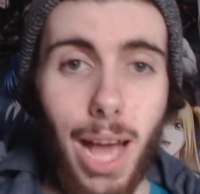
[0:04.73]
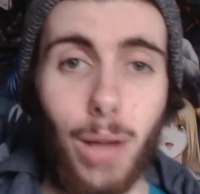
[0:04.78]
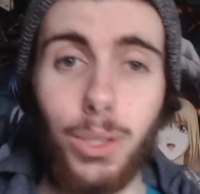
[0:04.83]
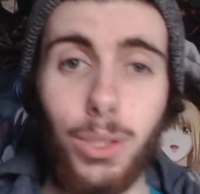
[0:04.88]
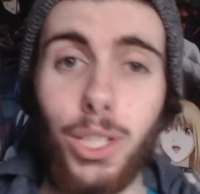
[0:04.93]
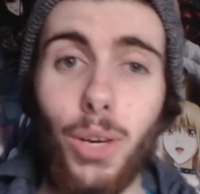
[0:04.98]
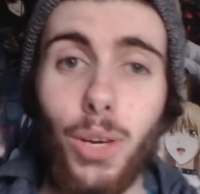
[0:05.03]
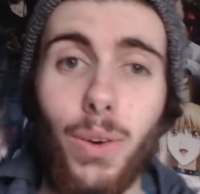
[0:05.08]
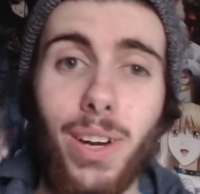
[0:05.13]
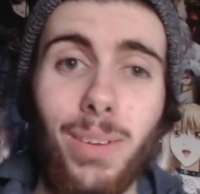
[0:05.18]

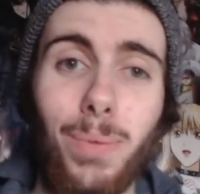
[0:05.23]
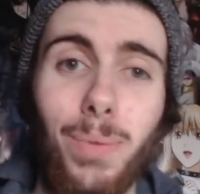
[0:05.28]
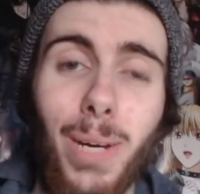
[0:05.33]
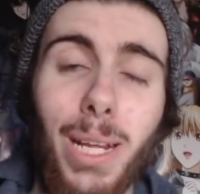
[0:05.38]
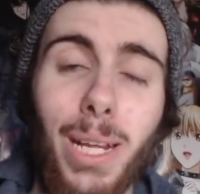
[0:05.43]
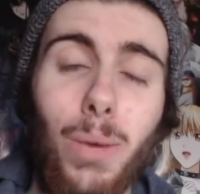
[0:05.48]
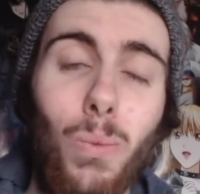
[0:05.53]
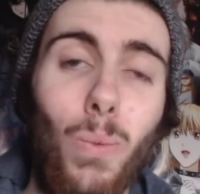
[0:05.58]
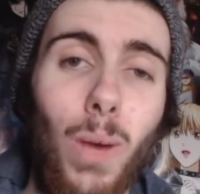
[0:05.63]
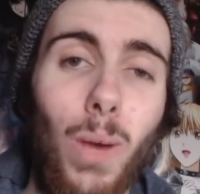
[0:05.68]
How's it going,
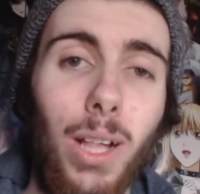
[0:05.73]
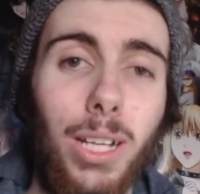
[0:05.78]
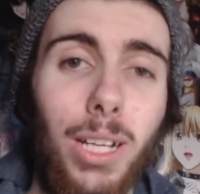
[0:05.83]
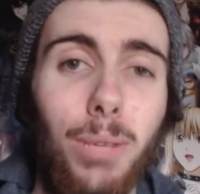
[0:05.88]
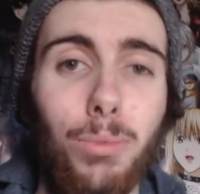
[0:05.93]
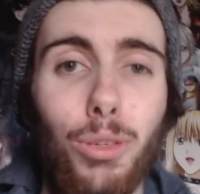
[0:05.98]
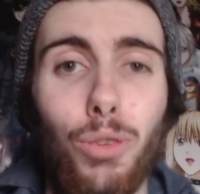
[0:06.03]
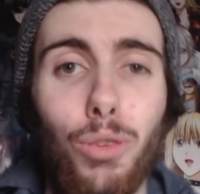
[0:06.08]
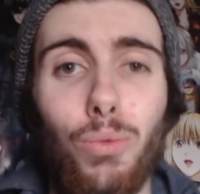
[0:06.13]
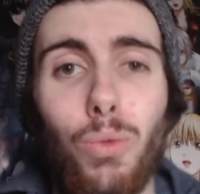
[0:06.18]
everybody, and
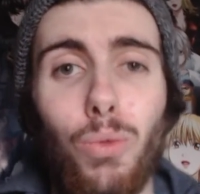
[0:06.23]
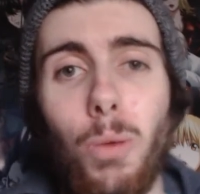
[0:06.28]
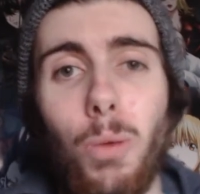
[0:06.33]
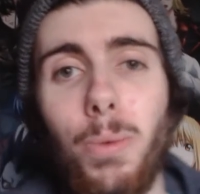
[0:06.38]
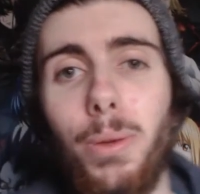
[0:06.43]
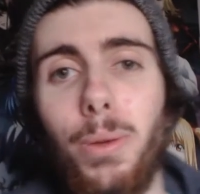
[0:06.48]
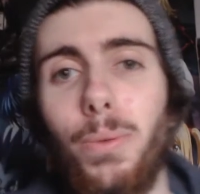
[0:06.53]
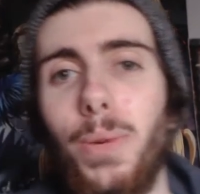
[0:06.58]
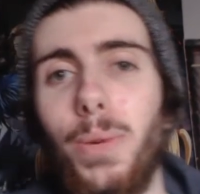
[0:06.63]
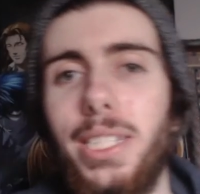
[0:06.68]
welcome to
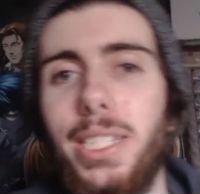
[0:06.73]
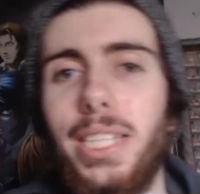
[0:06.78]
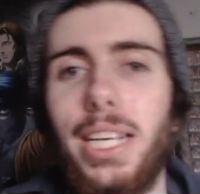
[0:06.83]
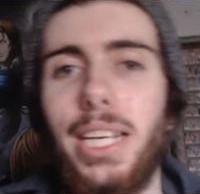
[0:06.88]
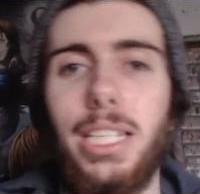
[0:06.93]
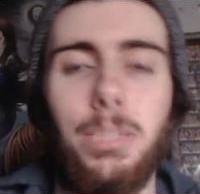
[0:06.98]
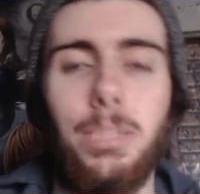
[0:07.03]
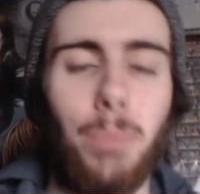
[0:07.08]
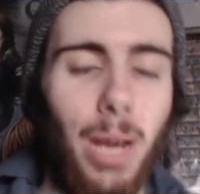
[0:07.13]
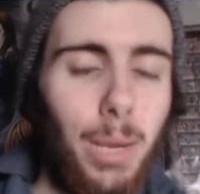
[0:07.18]
Roaming Recess,